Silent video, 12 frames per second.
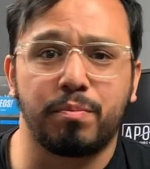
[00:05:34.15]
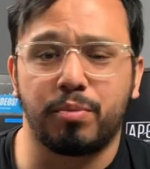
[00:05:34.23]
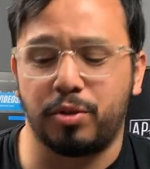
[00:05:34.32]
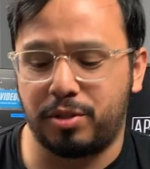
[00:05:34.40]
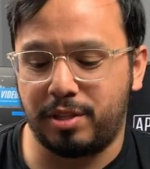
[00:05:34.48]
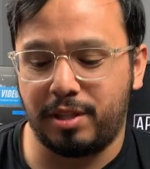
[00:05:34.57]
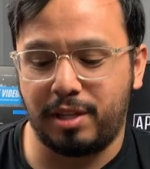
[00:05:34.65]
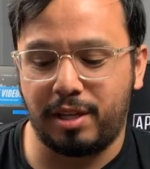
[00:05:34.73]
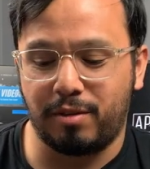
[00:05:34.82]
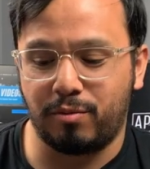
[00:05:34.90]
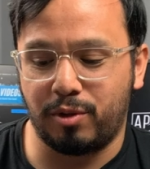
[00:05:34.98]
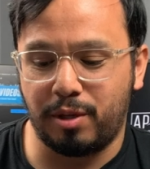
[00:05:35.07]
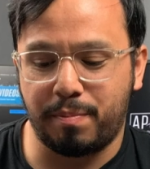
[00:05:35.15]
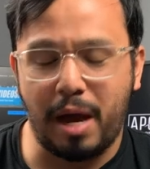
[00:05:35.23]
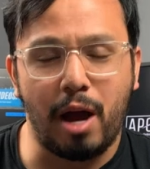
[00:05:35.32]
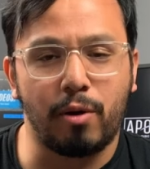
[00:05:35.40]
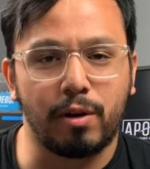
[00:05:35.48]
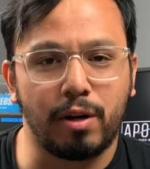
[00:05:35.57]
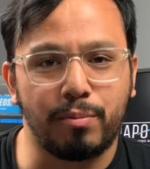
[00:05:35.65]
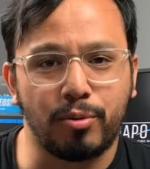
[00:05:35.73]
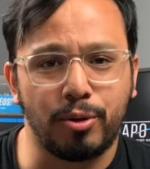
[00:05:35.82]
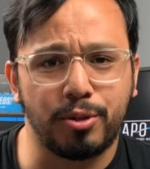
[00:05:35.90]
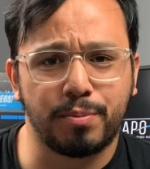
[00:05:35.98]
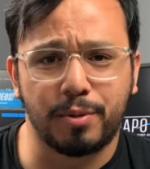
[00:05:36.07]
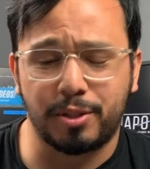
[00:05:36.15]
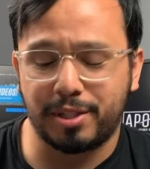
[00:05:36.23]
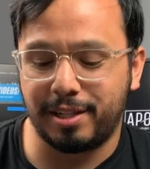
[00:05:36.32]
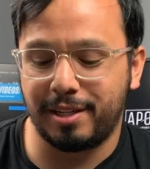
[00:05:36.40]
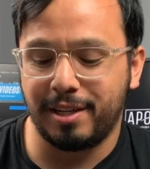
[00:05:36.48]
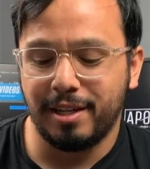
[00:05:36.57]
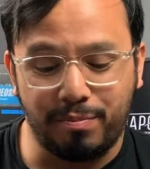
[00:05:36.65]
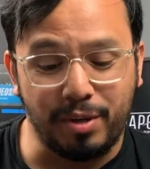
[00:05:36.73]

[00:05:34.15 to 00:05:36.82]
person than a really power approach person.